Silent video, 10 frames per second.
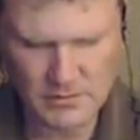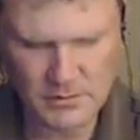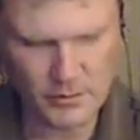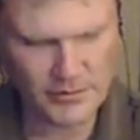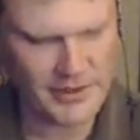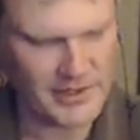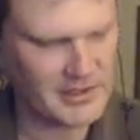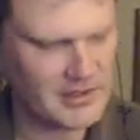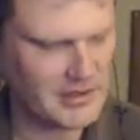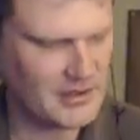One that
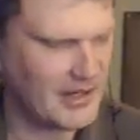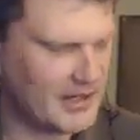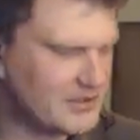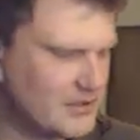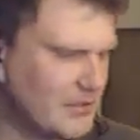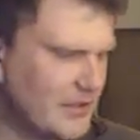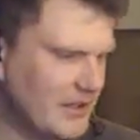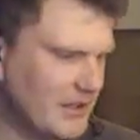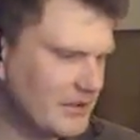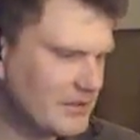connects to
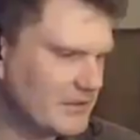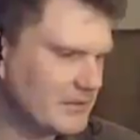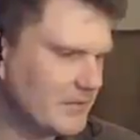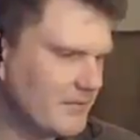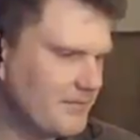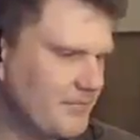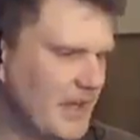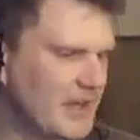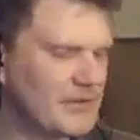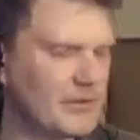many
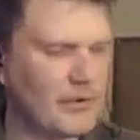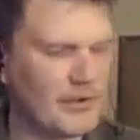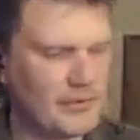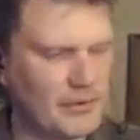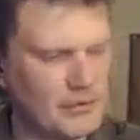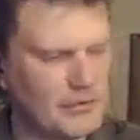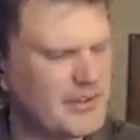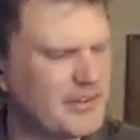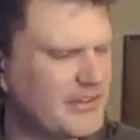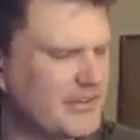extraterrestrial. But
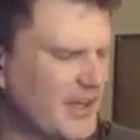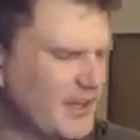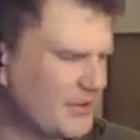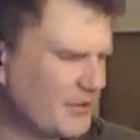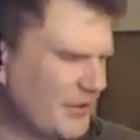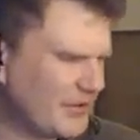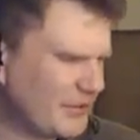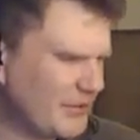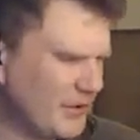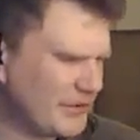this is
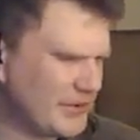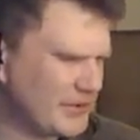extraterrestrials.